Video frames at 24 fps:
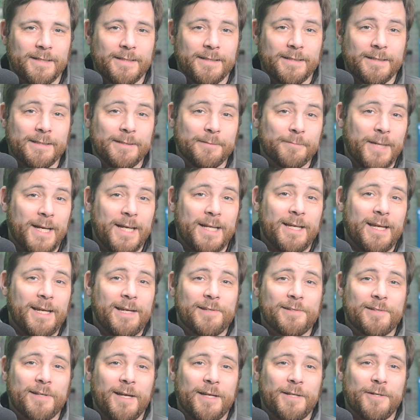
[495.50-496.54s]
In my
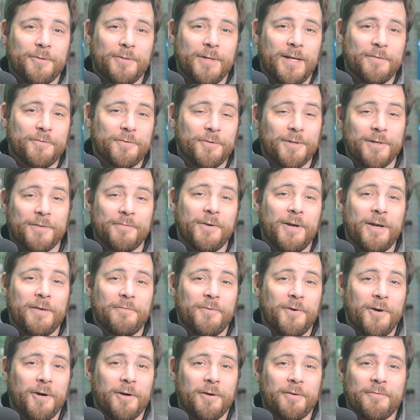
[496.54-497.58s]
case, I don't have to look very
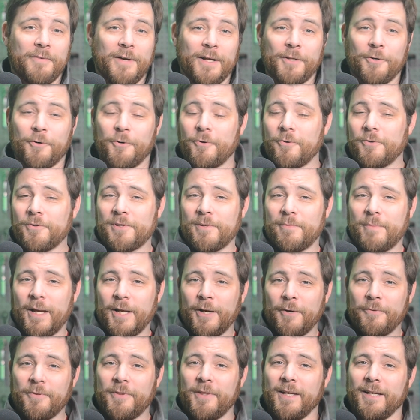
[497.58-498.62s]
far to find the holes in my
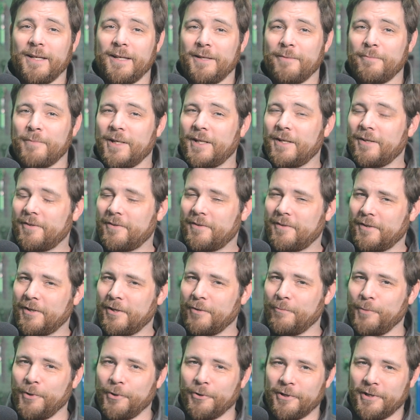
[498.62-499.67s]
own thinking because the
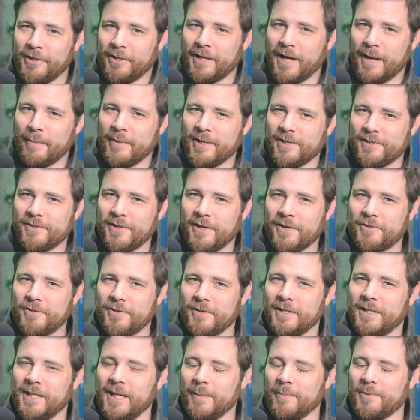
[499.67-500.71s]
community comment
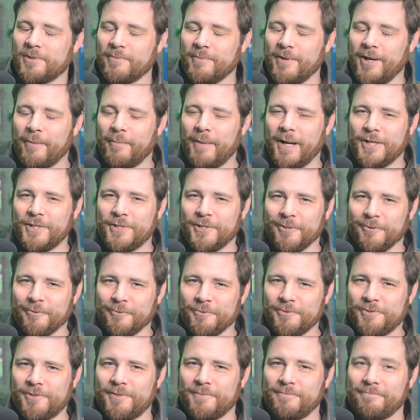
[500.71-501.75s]
section keeps me on my
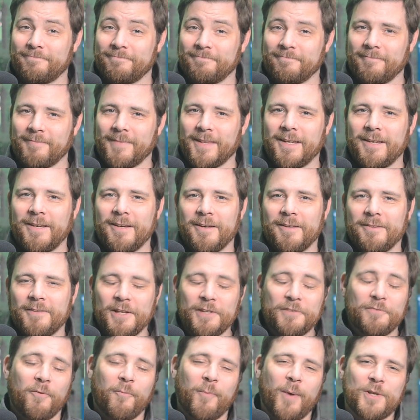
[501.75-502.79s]
toes.
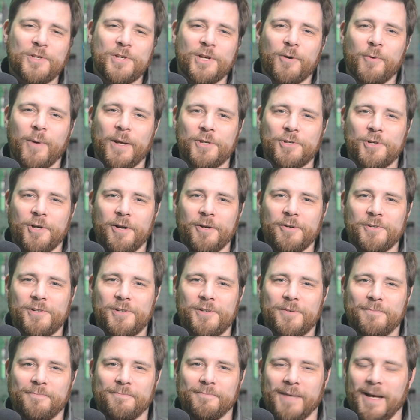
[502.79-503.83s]
Thanks for watching Quick
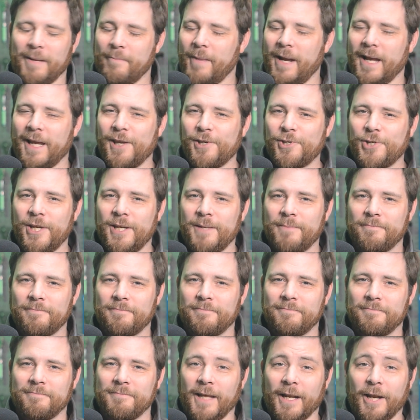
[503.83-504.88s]
Charge. I'm Mikey G,
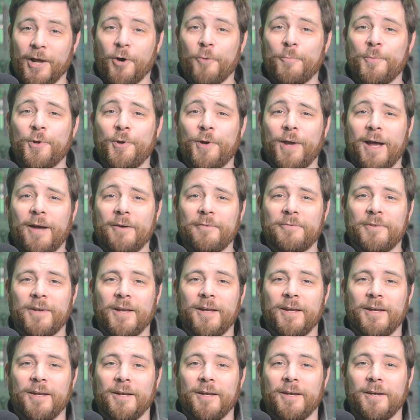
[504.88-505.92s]
and I hope you have
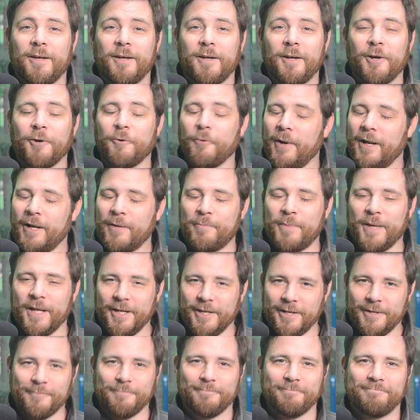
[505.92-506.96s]
a great
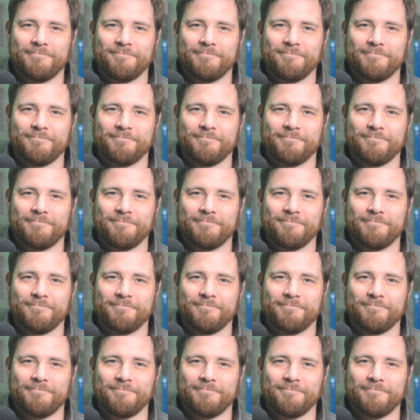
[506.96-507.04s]
opinion.